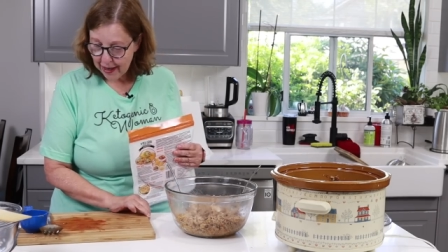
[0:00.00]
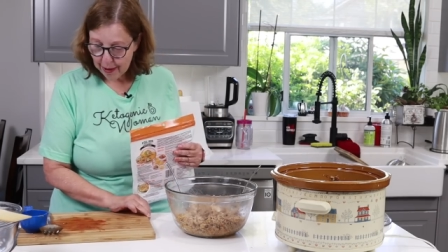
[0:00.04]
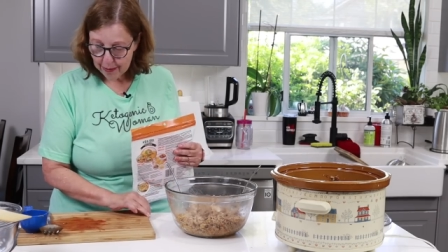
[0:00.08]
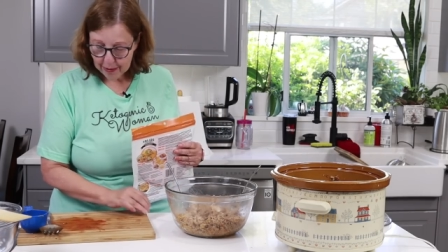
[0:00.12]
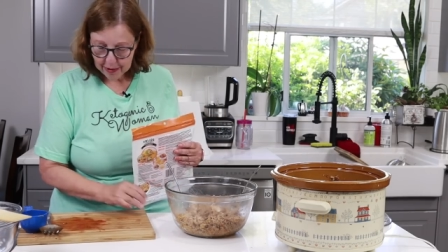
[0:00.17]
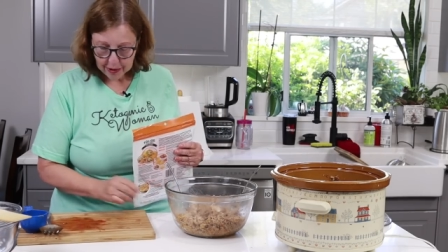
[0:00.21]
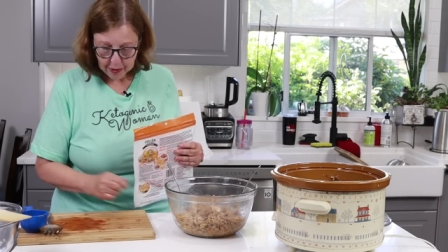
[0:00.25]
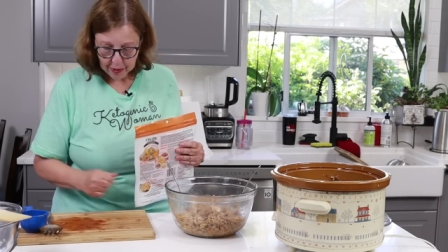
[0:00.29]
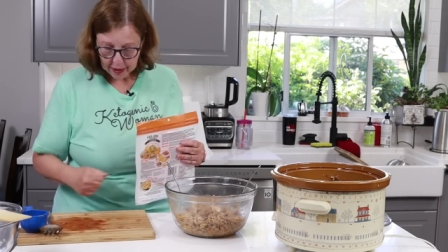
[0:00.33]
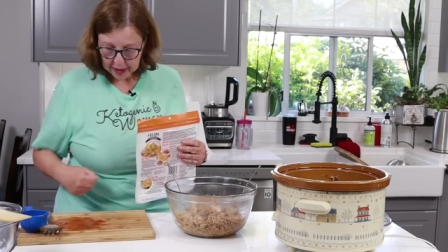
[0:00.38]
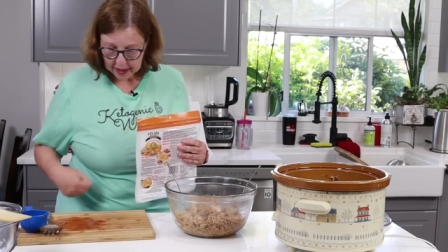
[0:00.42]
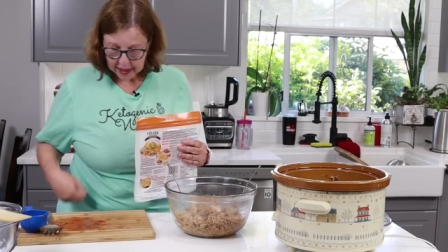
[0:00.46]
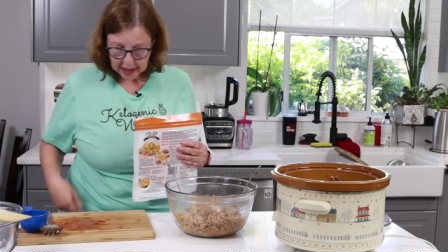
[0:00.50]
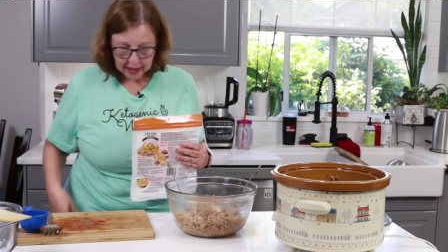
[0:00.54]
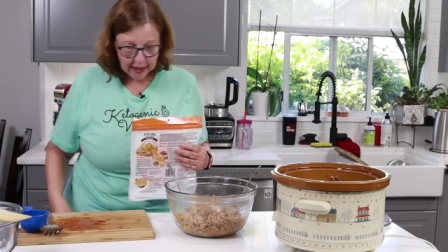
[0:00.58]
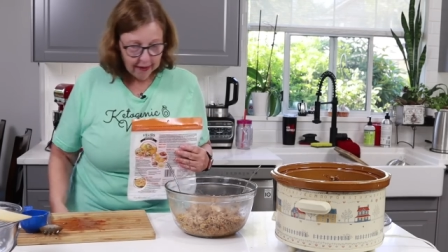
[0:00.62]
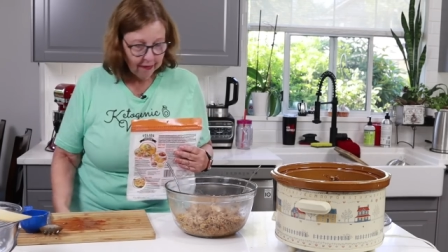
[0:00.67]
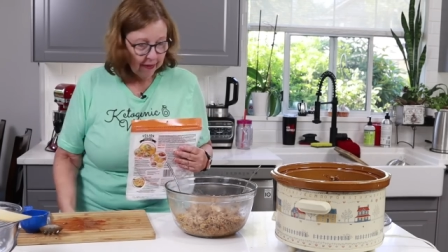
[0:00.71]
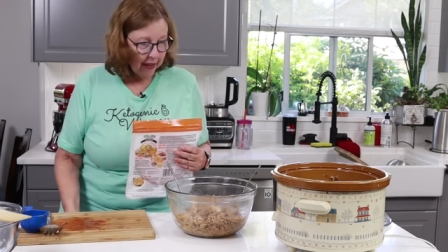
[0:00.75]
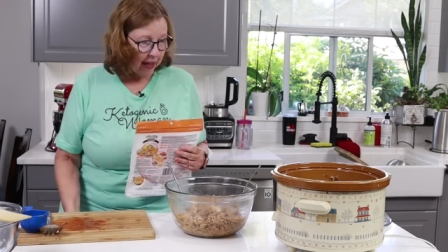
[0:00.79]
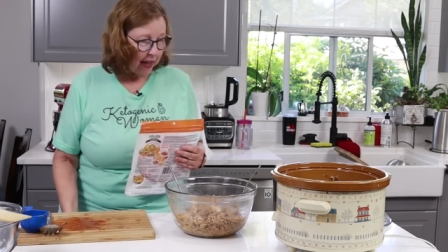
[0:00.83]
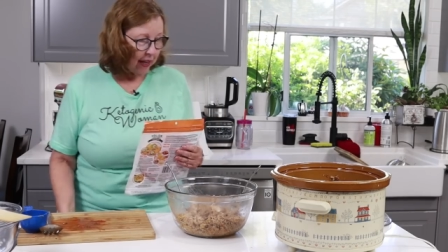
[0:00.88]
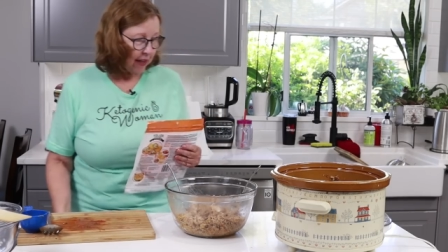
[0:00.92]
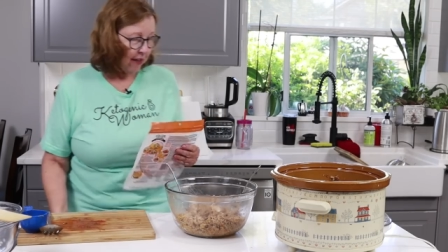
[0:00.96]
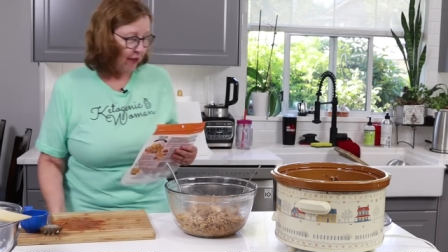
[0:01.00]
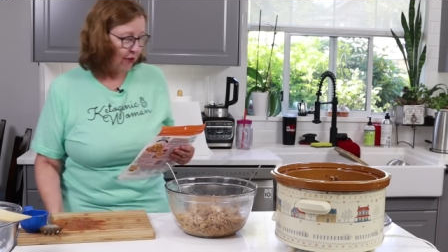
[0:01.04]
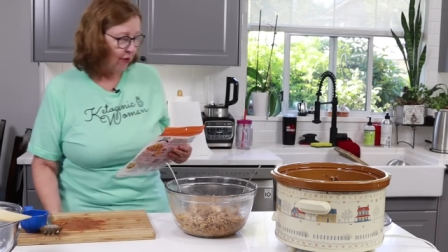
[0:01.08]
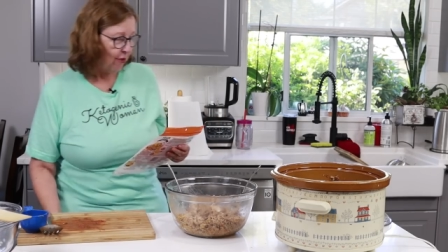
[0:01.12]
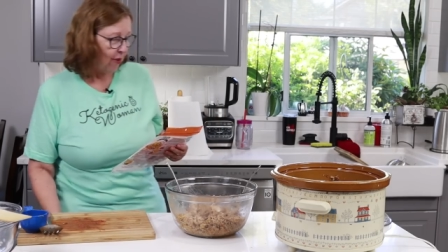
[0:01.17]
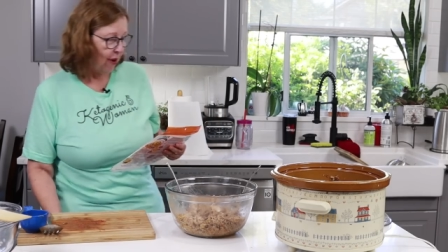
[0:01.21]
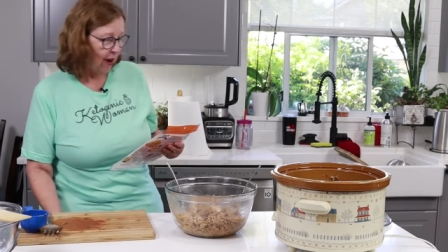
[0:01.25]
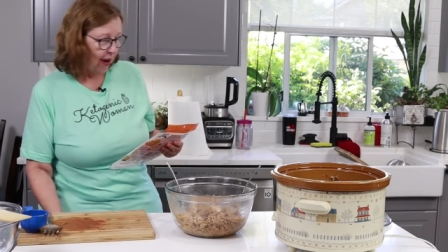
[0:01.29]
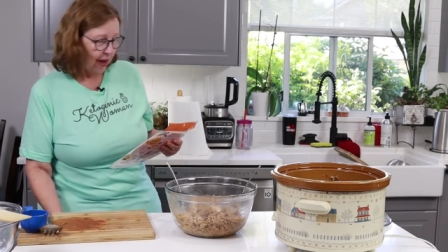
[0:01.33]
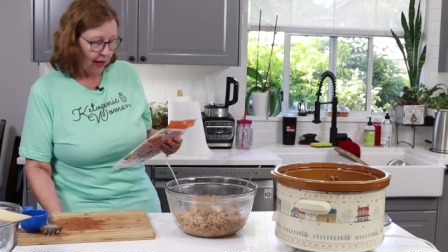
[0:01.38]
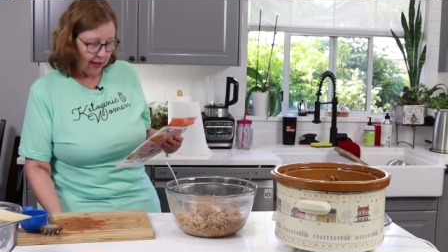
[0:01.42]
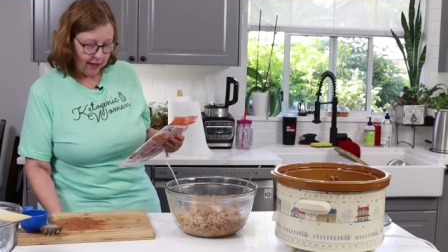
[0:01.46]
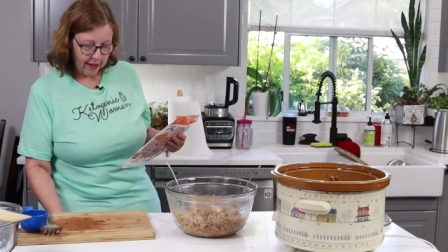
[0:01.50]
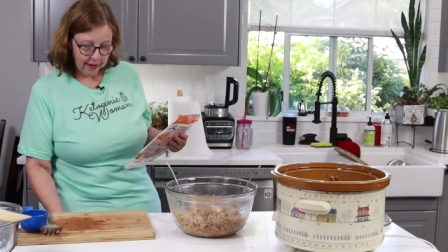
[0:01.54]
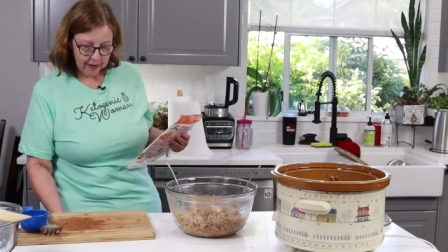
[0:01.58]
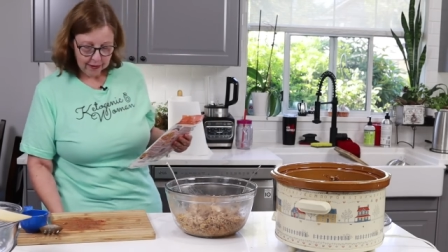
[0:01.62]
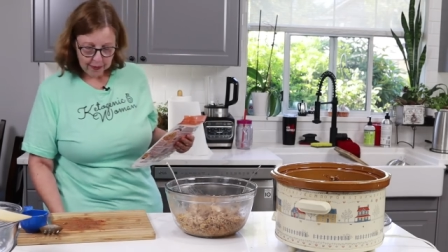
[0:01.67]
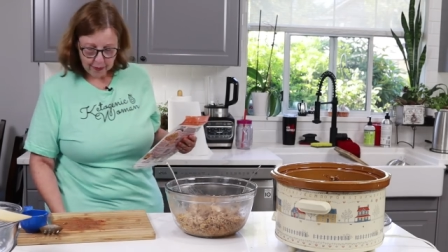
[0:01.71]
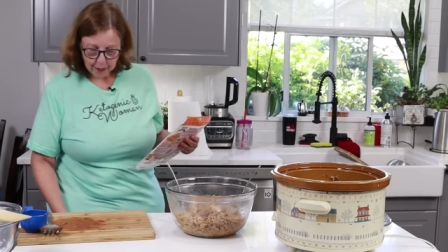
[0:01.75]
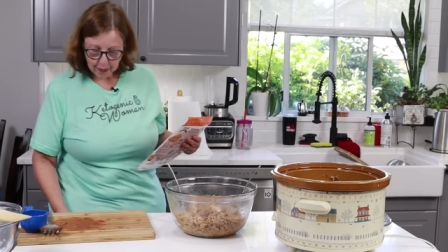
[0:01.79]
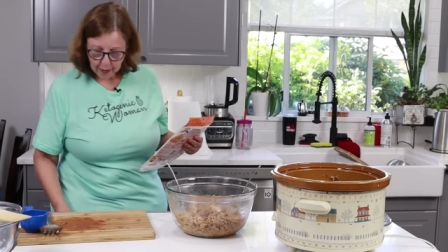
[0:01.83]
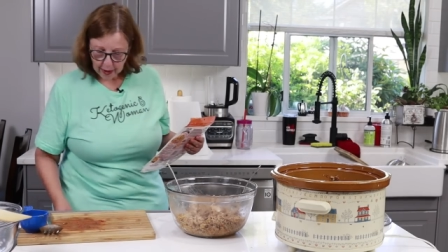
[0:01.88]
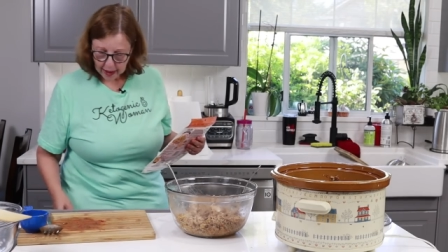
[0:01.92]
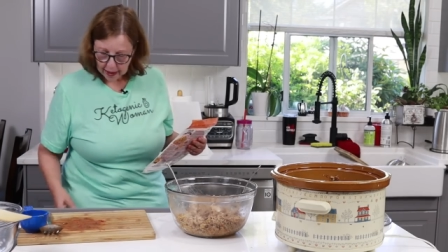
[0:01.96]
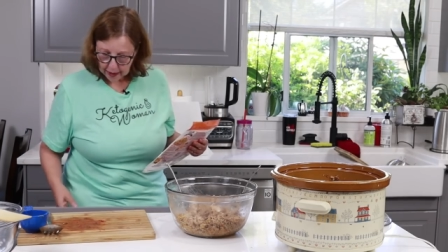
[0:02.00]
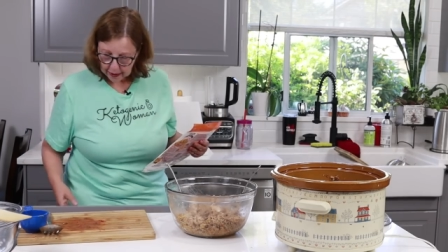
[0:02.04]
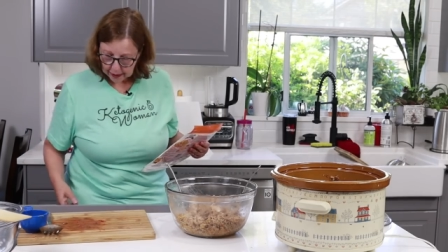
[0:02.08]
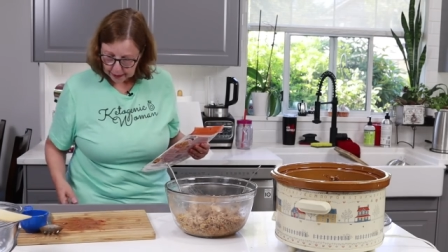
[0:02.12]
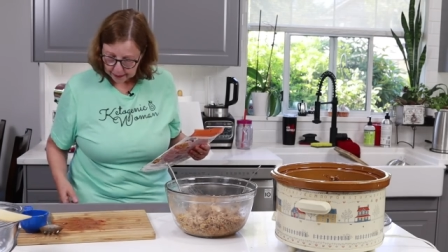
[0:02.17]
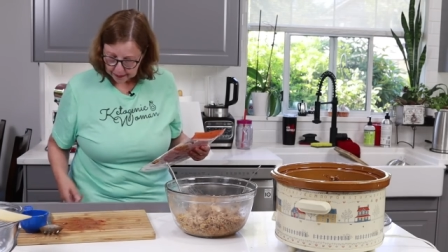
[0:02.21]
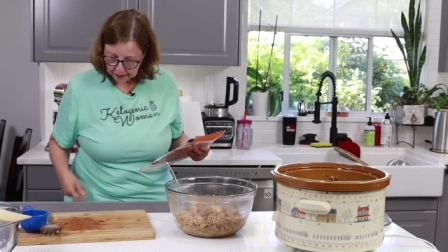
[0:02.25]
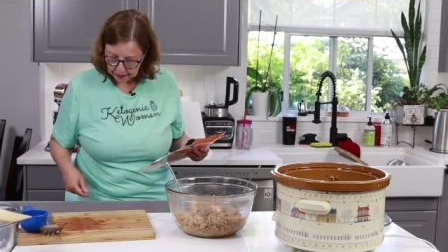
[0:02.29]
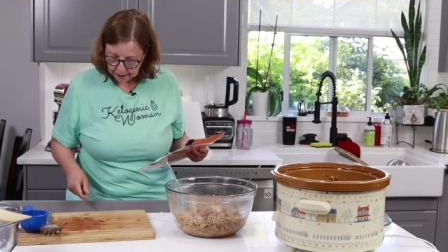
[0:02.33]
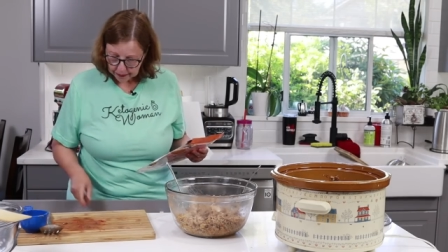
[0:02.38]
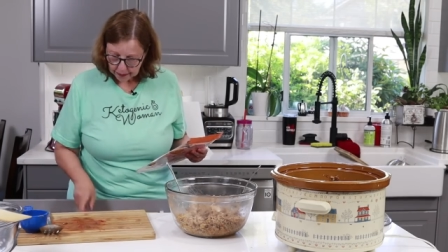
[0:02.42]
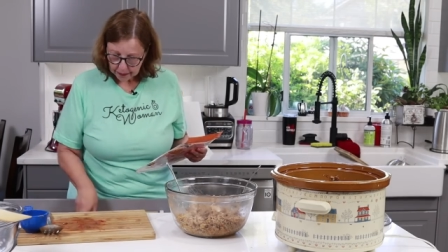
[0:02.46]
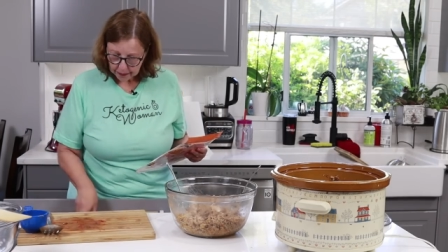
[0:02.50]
I was going to give that a try as well.